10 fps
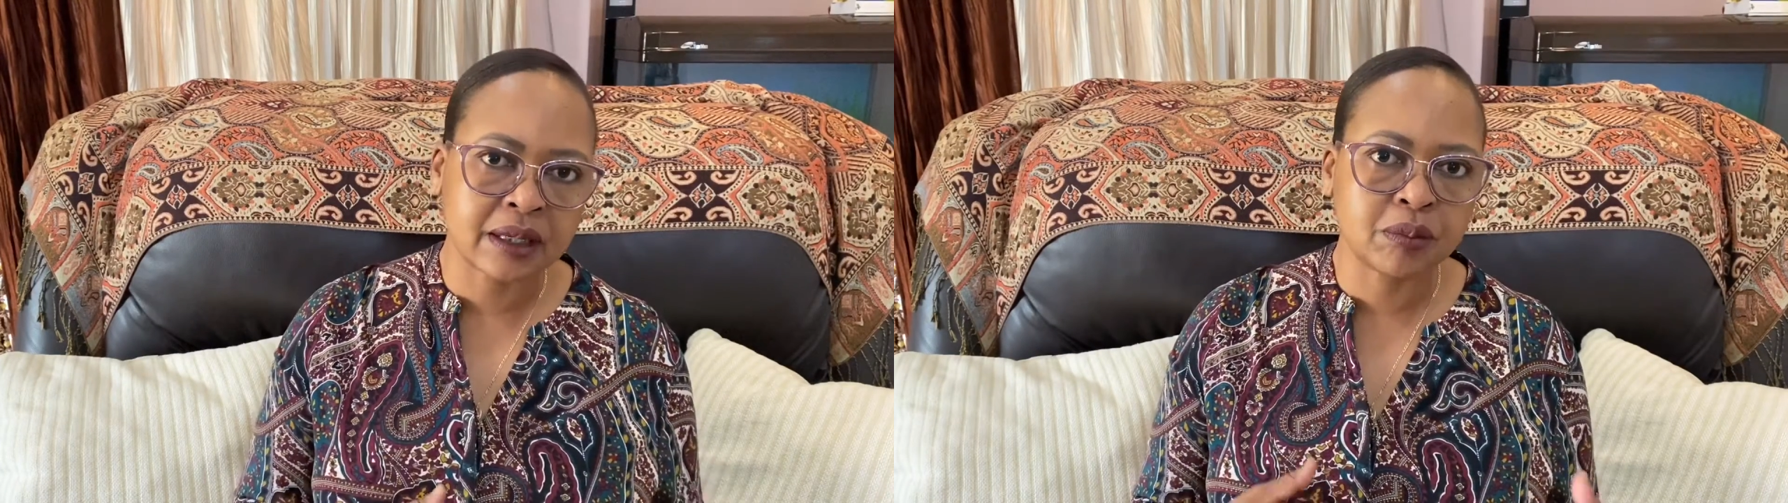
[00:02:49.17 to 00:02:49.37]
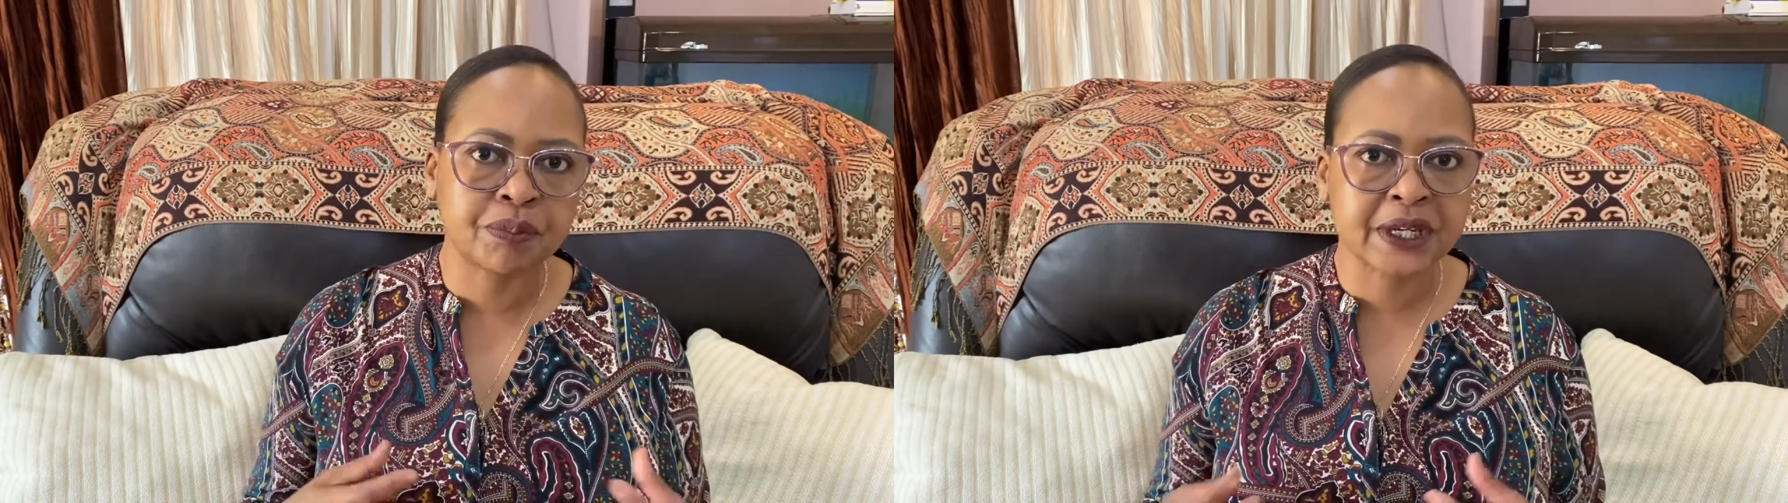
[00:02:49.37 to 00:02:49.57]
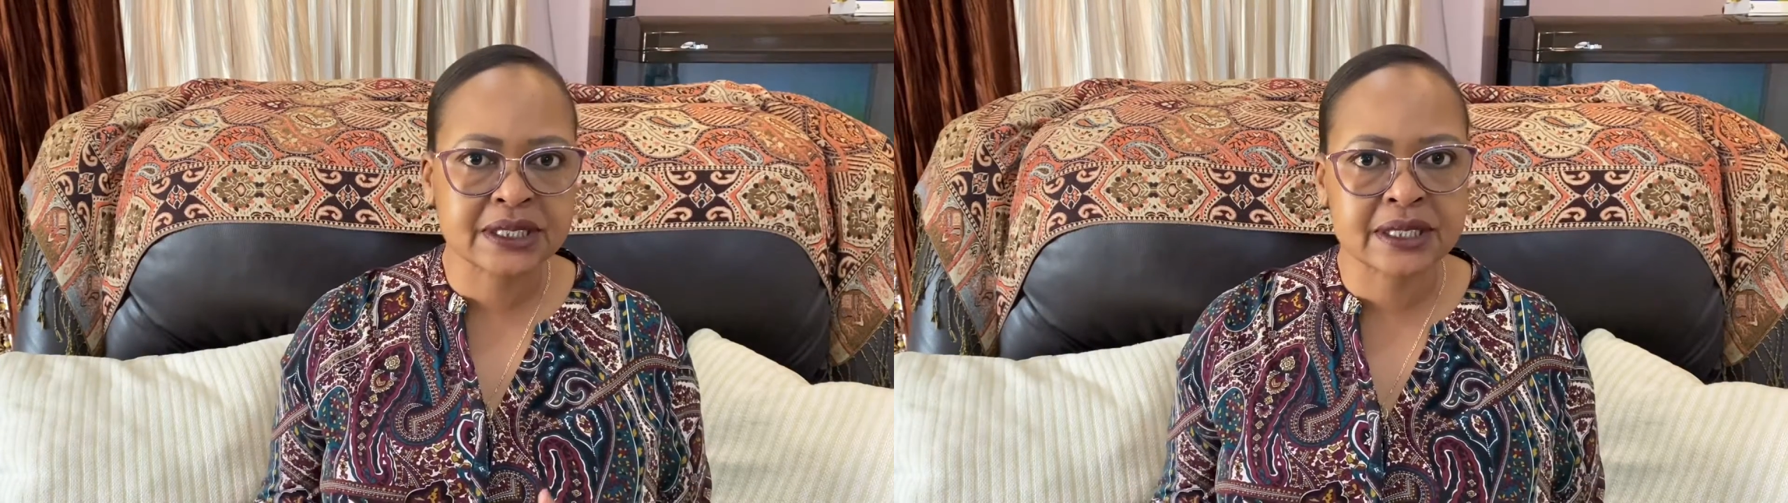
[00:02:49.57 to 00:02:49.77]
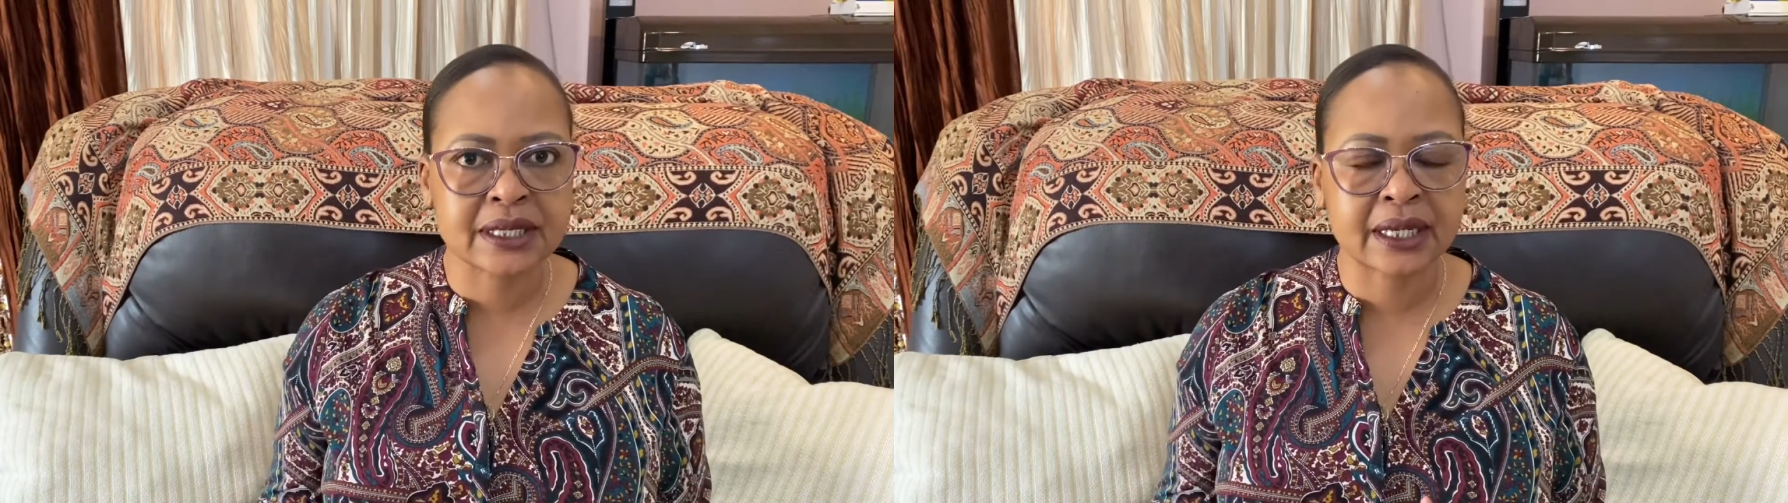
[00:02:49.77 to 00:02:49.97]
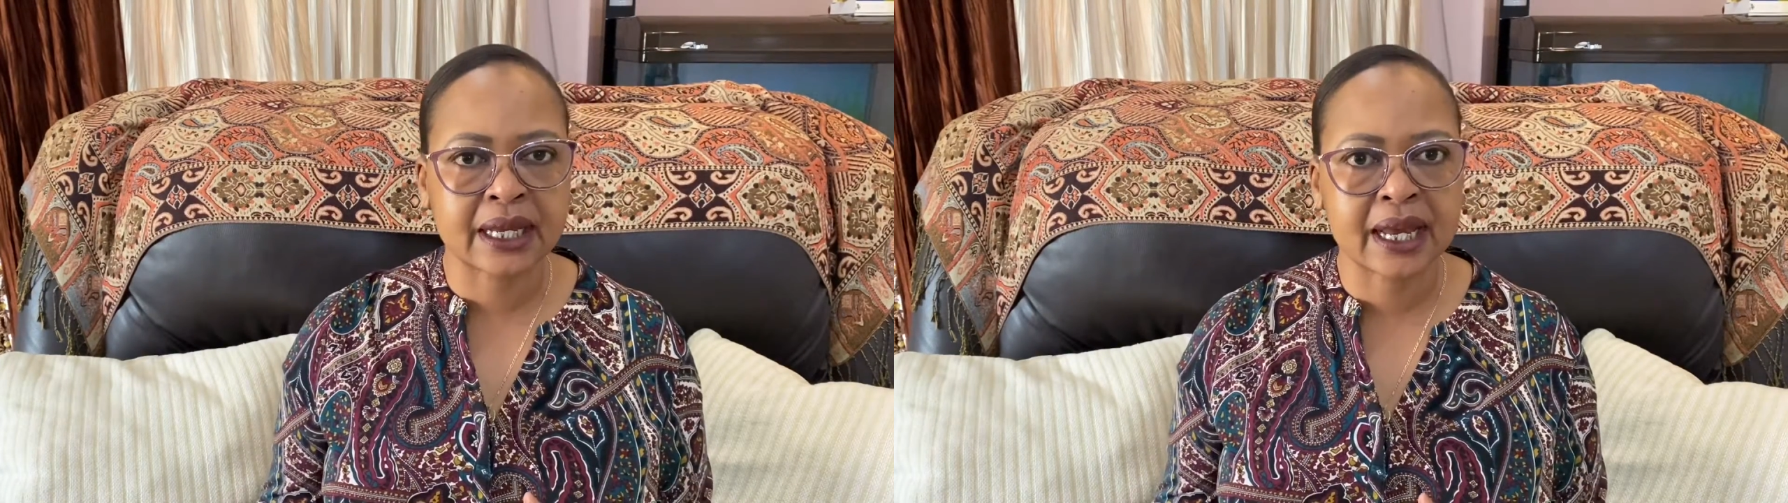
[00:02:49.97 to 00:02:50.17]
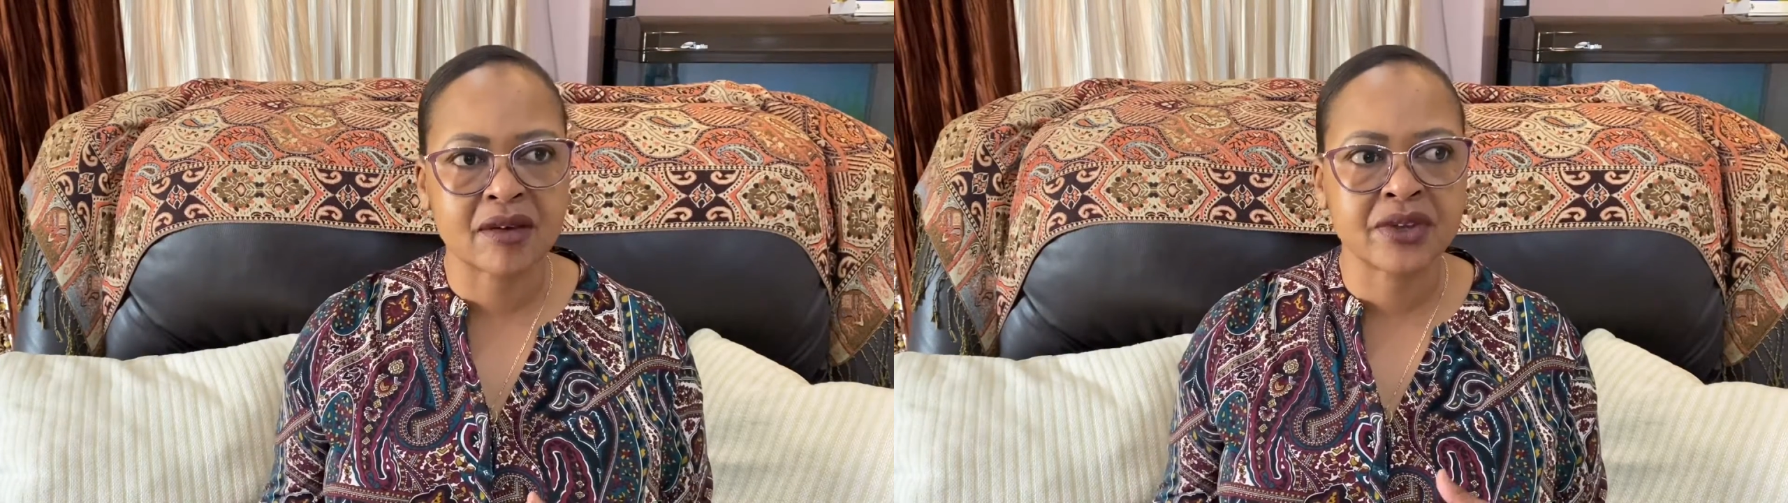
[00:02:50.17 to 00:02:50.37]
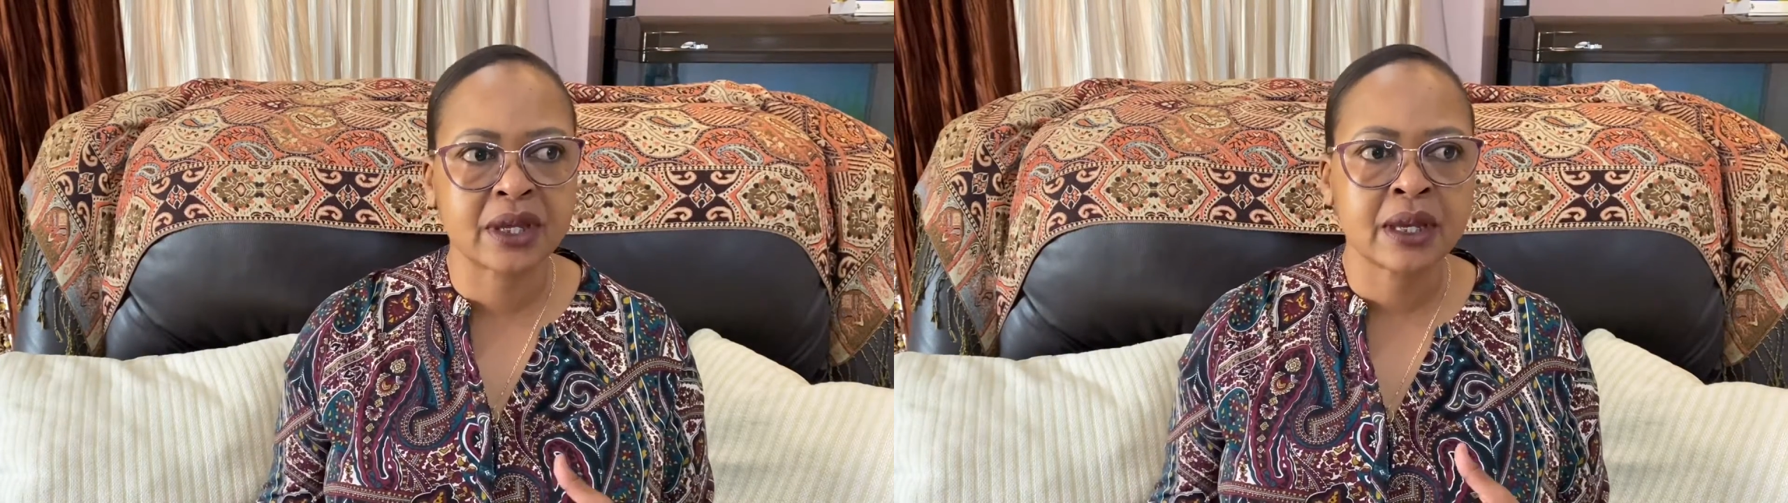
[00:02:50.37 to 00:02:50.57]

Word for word: better than having